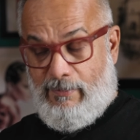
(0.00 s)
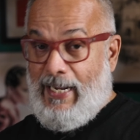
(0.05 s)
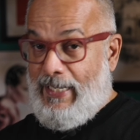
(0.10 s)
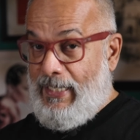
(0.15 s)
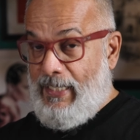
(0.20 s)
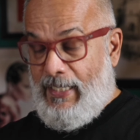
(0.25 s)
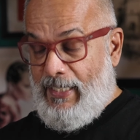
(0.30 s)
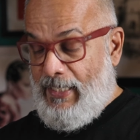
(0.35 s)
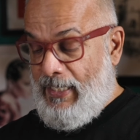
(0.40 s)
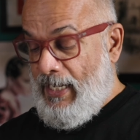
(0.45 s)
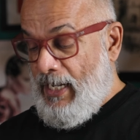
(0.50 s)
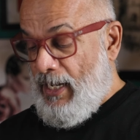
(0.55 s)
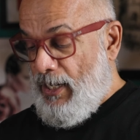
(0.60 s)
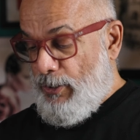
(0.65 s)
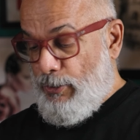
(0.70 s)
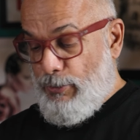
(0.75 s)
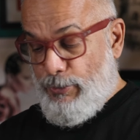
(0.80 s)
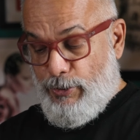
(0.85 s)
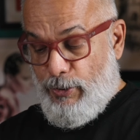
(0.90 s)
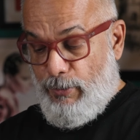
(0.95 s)
Ideally,
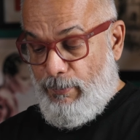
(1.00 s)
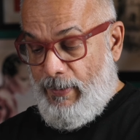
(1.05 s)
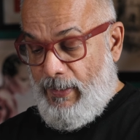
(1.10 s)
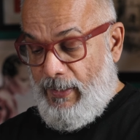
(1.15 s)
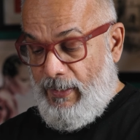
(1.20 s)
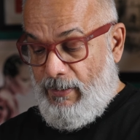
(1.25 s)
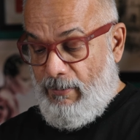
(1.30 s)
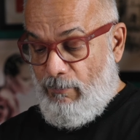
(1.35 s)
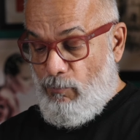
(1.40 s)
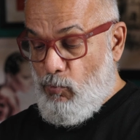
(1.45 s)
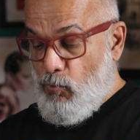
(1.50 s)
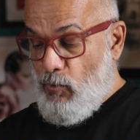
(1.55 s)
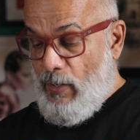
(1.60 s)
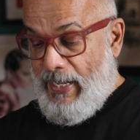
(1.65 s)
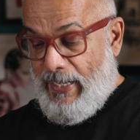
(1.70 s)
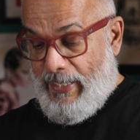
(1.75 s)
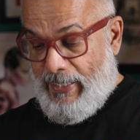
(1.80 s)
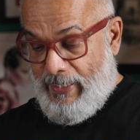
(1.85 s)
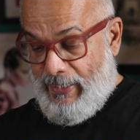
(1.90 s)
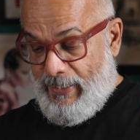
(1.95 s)
you should be
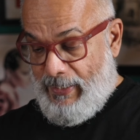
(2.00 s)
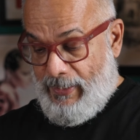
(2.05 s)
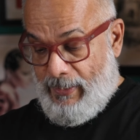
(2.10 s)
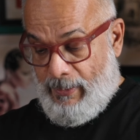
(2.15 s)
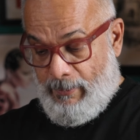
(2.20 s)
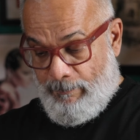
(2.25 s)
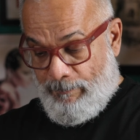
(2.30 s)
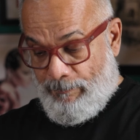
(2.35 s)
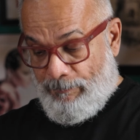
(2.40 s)
wearing